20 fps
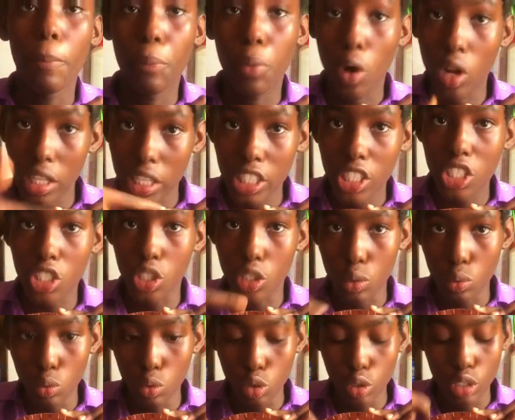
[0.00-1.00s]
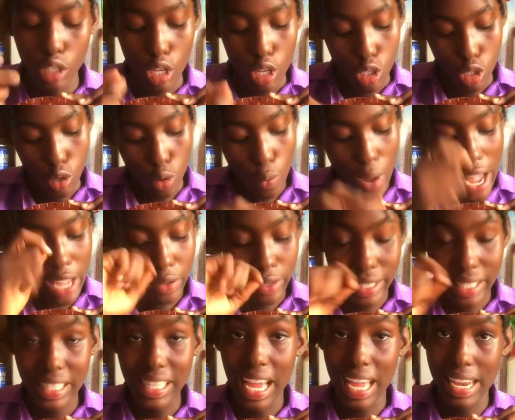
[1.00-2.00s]
polish the wood. So while
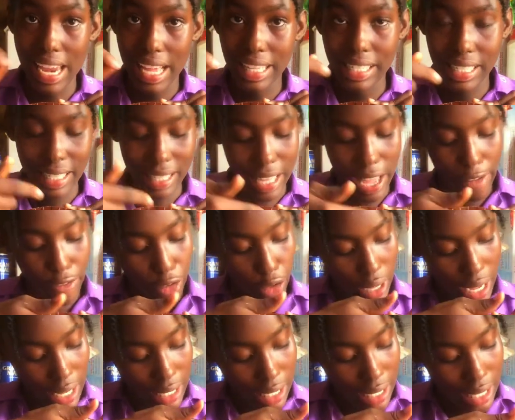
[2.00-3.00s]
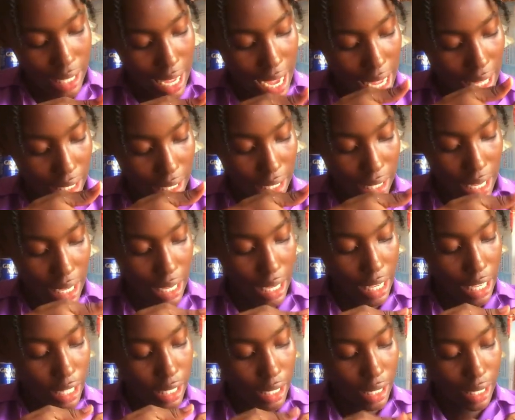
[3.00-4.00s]
using an artist knife, you can see
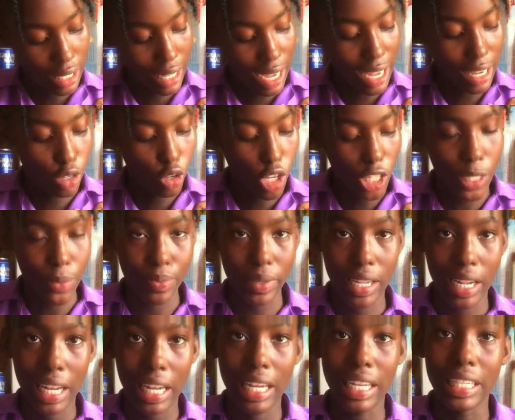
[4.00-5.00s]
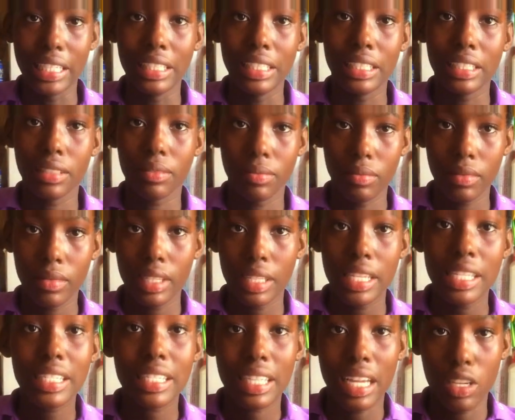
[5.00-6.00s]
that it cannot be cleaned.
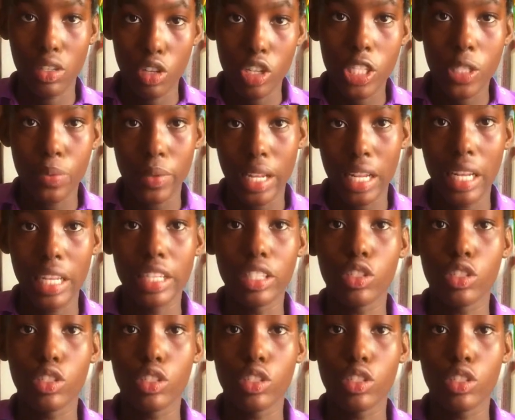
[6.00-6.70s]
This cannot be cleaned.